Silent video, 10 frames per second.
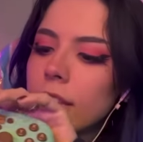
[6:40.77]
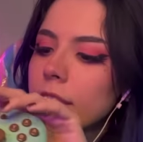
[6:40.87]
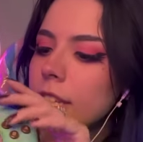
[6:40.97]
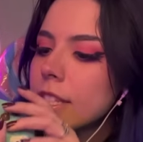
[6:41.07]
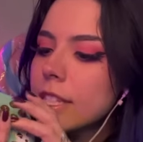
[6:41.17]

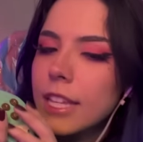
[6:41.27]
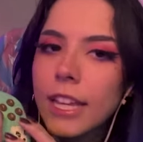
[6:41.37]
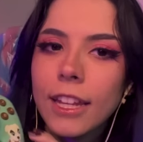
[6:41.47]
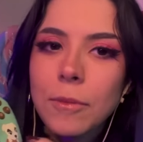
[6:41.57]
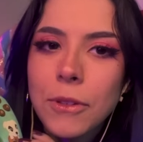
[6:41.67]
this
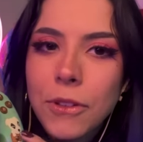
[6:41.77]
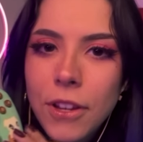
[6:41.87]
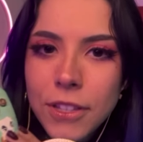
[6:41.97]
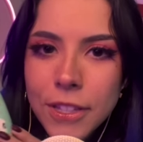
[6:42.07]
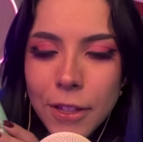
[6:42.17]
Animal
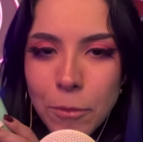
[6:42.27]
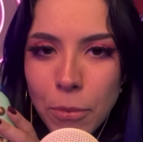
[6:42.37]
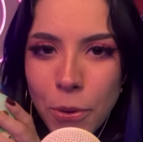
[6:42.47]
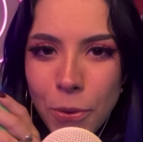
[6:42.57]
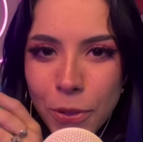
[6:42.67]
Crossing
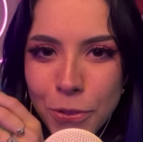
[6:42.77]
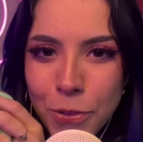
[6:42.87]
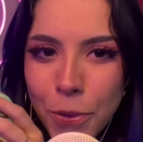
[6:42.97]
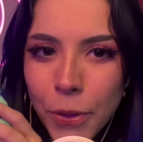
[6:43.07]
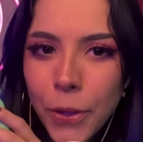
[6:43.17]
Pro
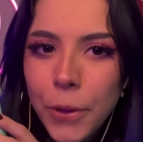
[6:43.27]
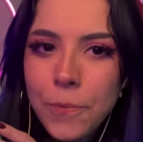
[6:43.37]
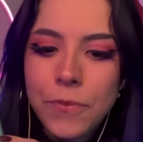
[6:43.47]
controller.